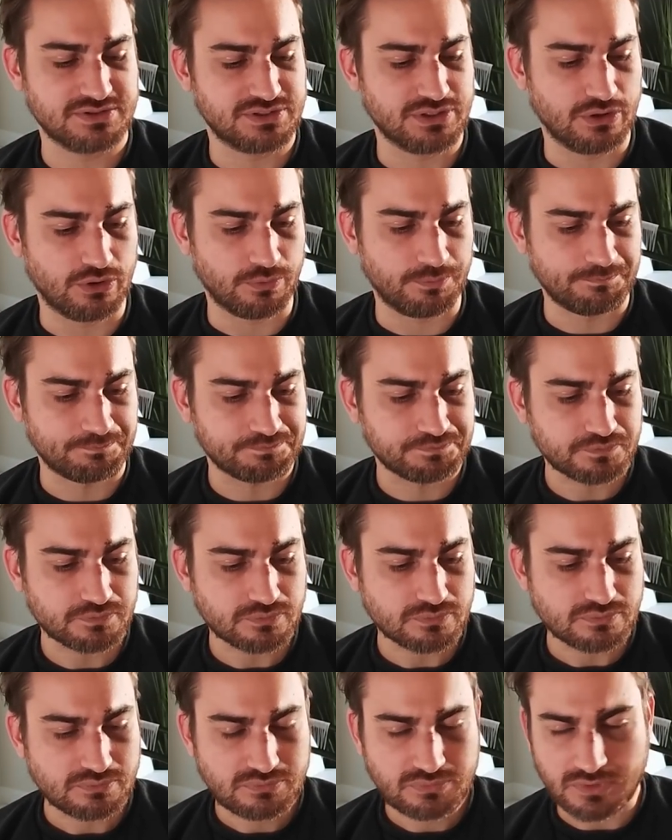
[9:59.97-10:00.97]
So
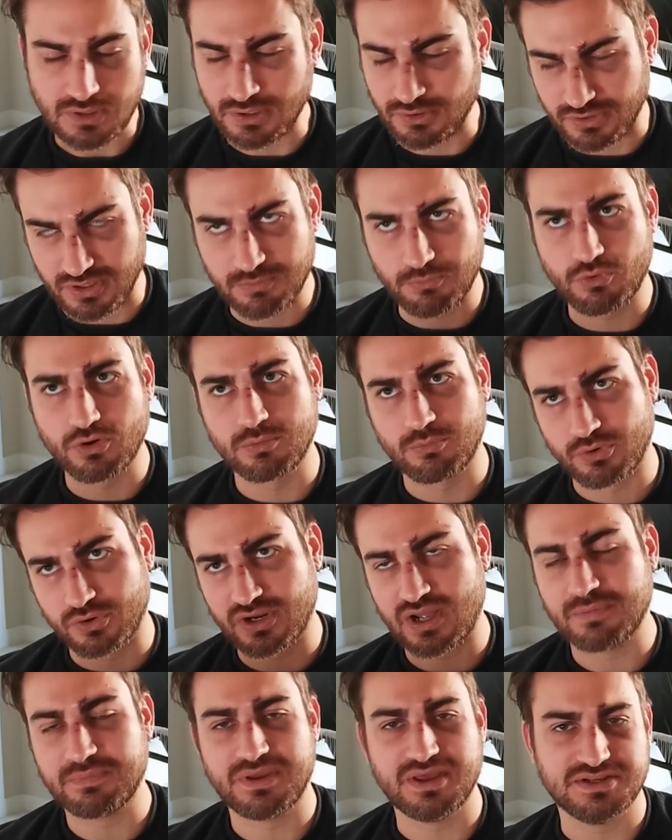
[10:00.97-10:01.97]
it'll get more and more
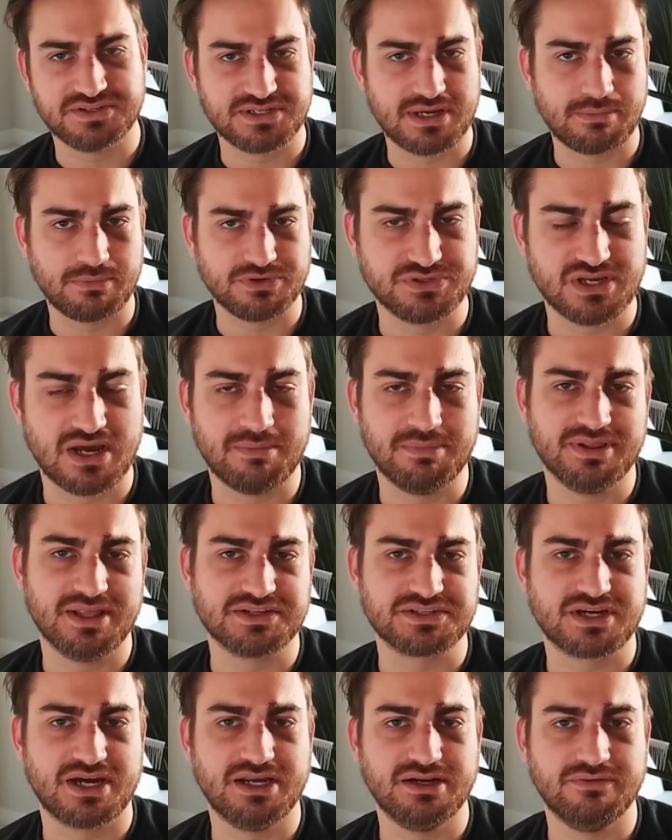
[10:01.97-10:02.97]
complicated as time on, but
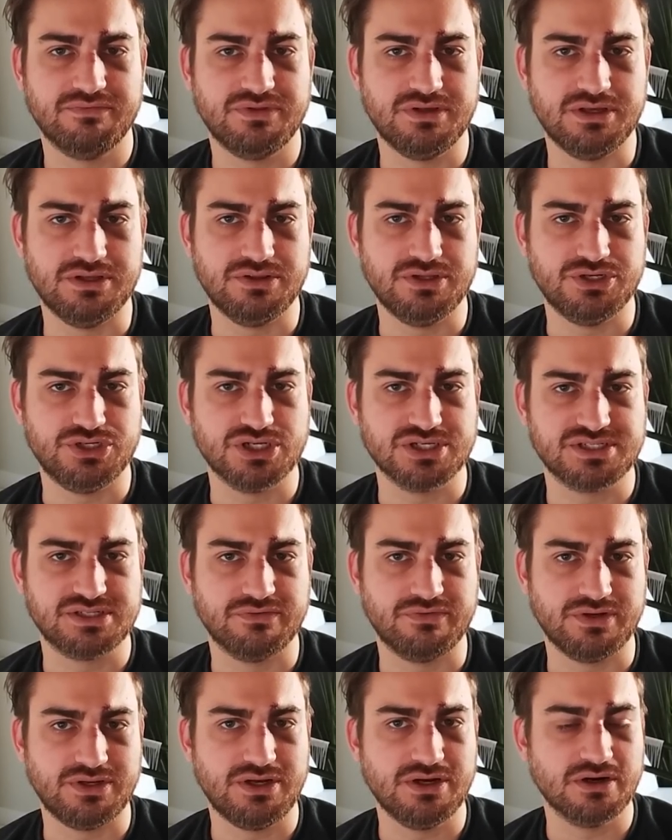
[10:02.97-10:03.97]
that's kind of the the gist
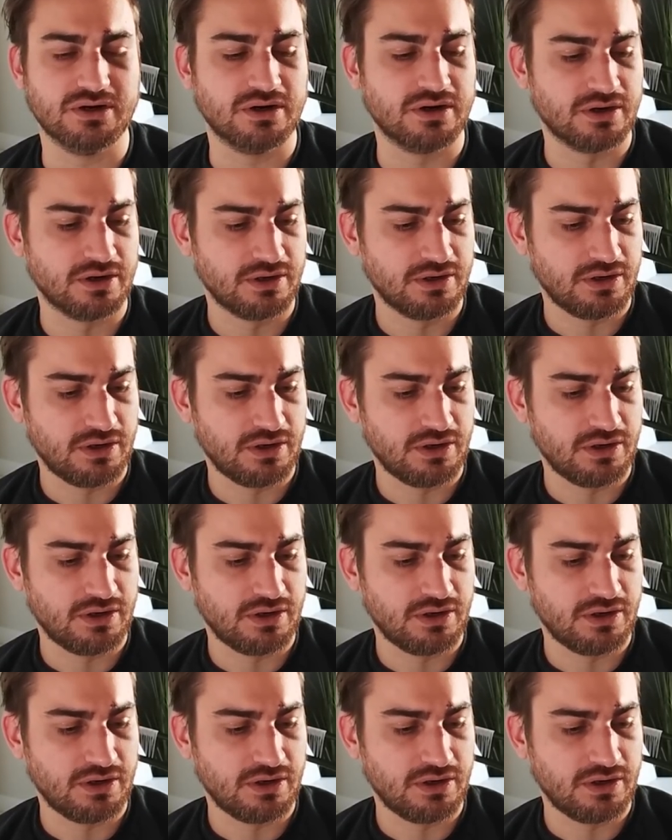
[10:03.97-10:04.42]
of it here.